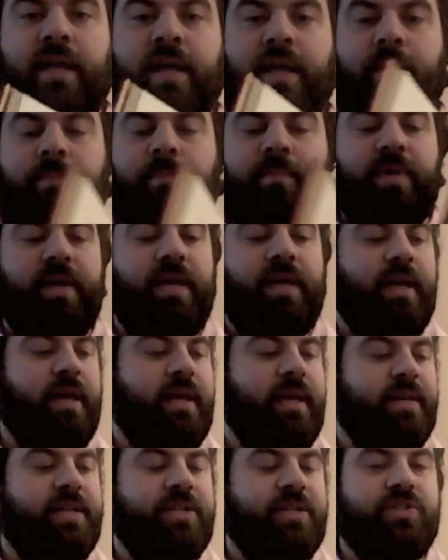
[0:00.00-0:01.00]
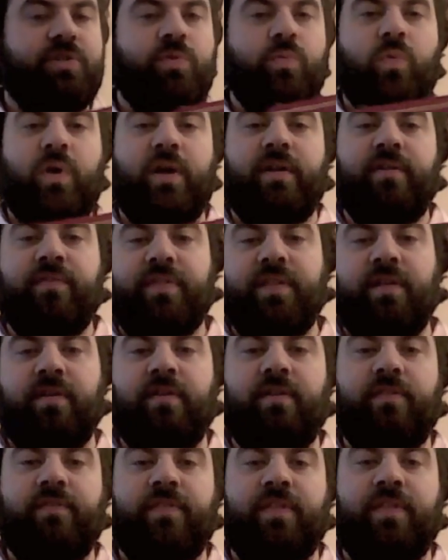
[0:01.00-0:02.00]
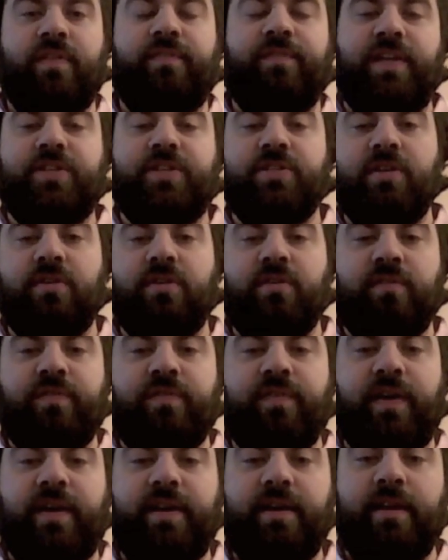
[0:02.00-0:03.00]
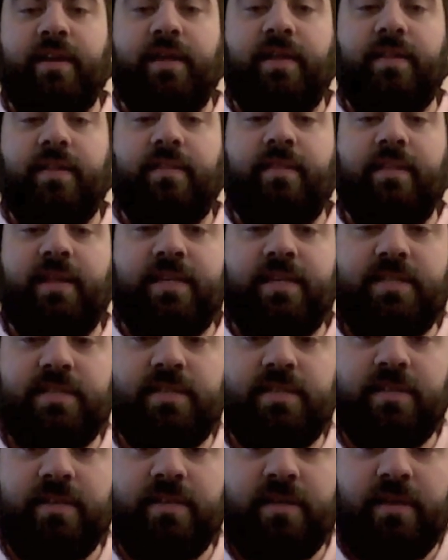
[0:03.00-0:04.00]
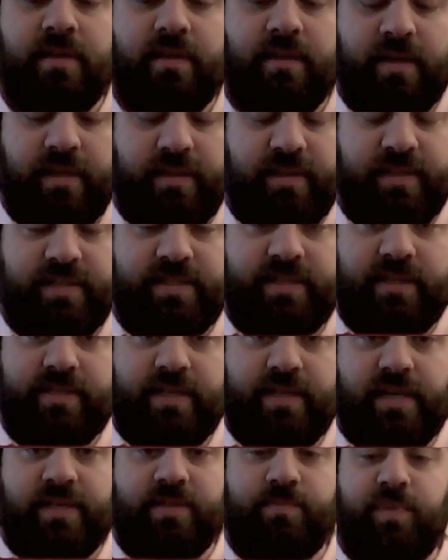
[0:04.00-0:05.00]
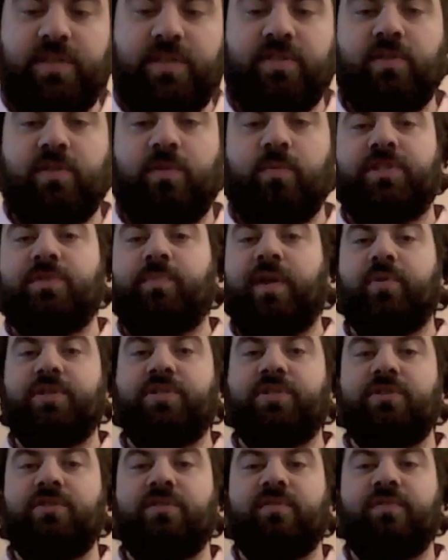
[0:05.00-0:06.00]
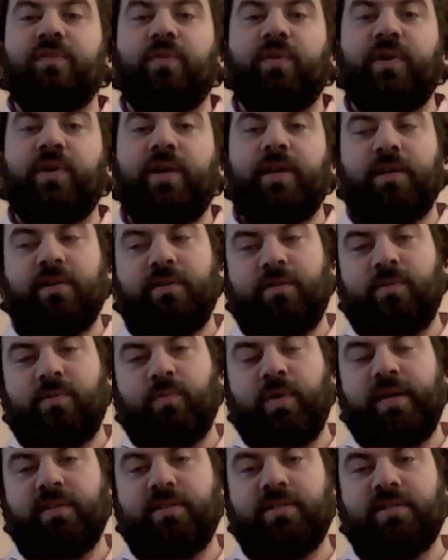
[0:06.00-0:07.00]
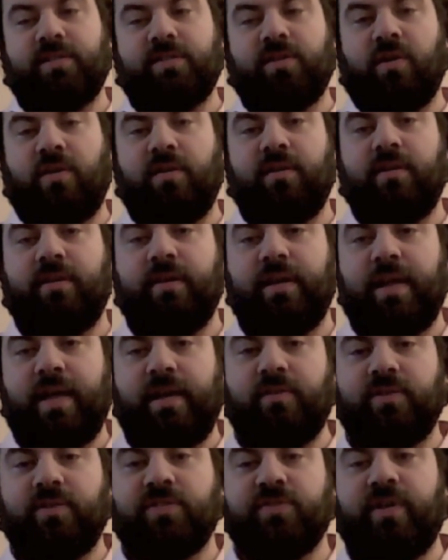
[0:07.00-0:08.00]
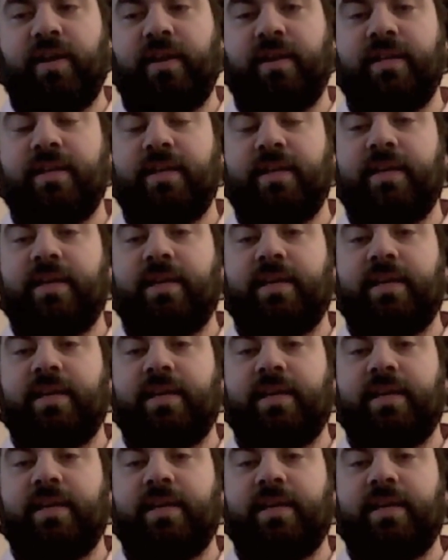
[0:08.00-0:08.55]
In addition, one of the features that you'll find in the CTS Missal, which is being produced for England, Wales, Scotland and Australia,